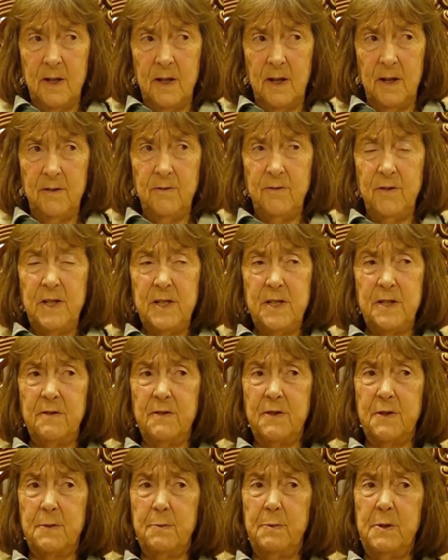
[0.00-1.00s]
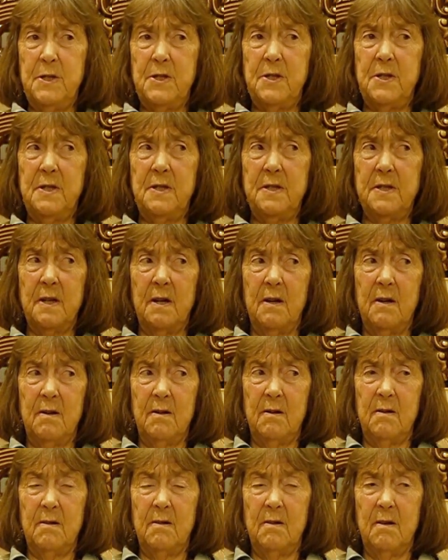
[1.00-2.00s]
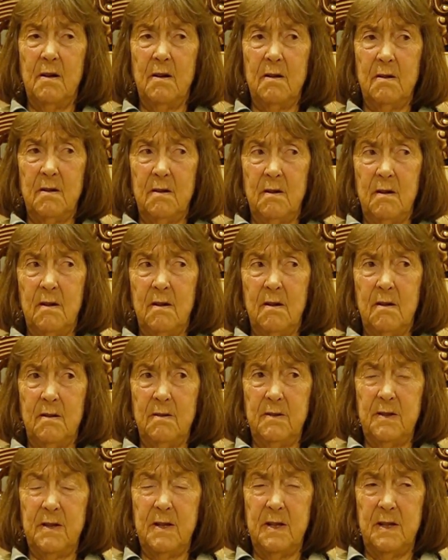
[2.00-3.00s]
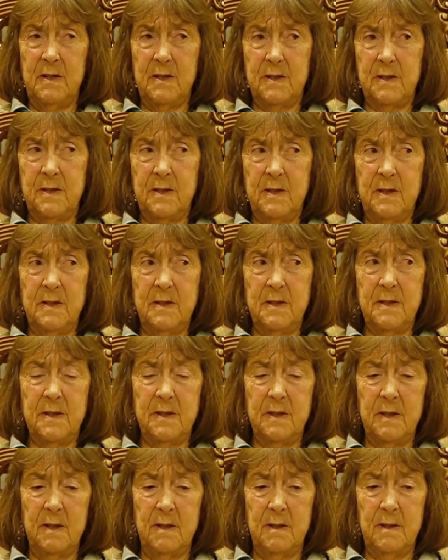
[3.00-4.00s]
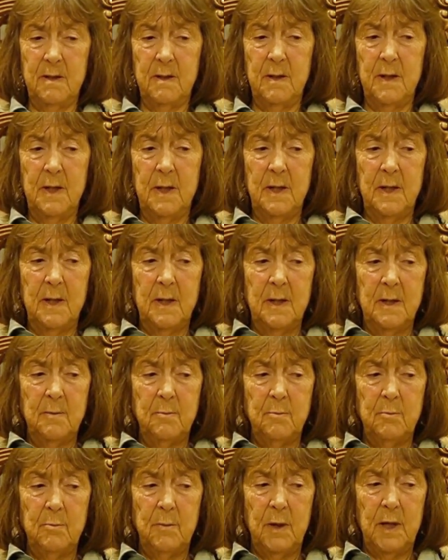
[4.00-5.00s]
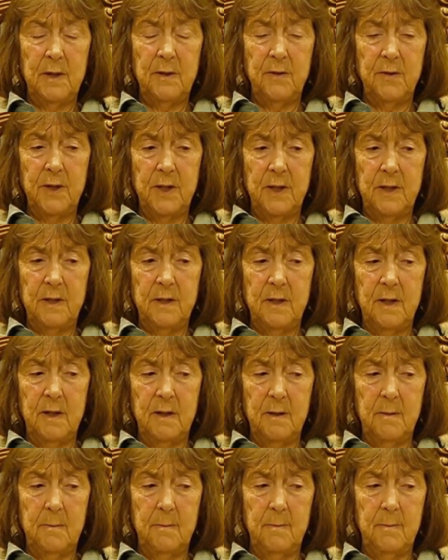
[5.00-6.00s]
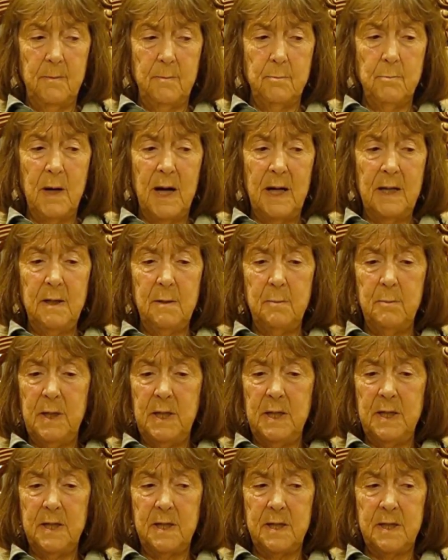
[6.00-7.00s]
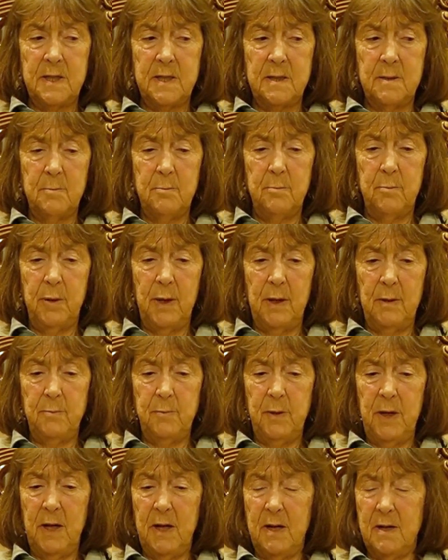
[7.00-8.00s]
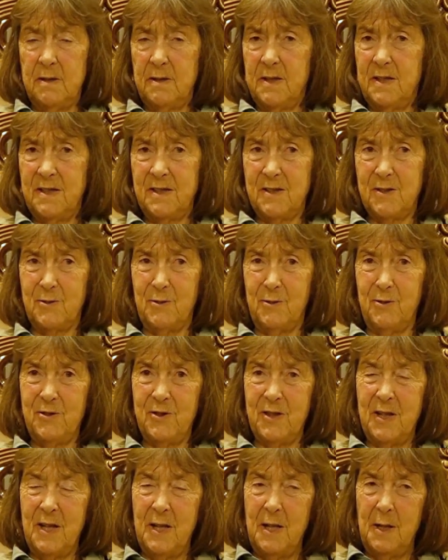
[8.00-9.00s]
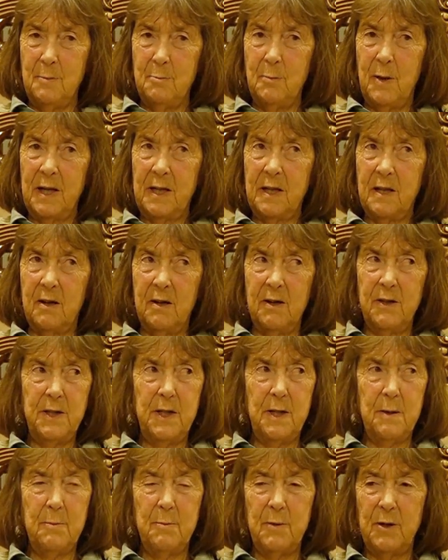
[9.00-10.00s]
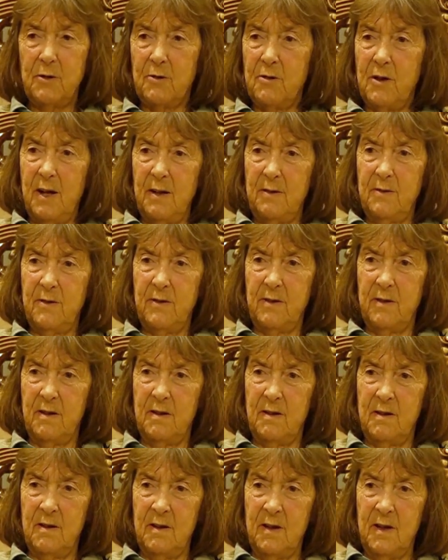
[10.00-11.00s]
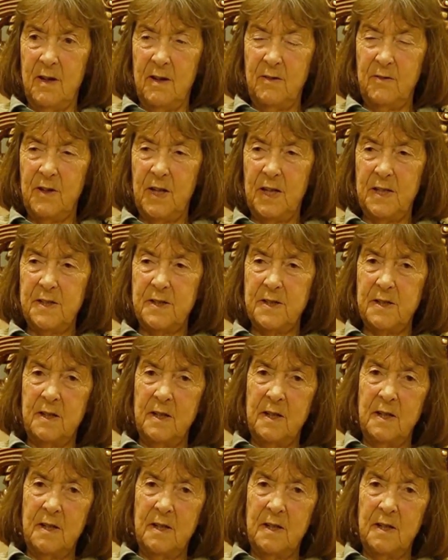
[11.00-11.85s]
Invasive species are yes. There's but the minor minute plant, it's called Myconia micrantha, that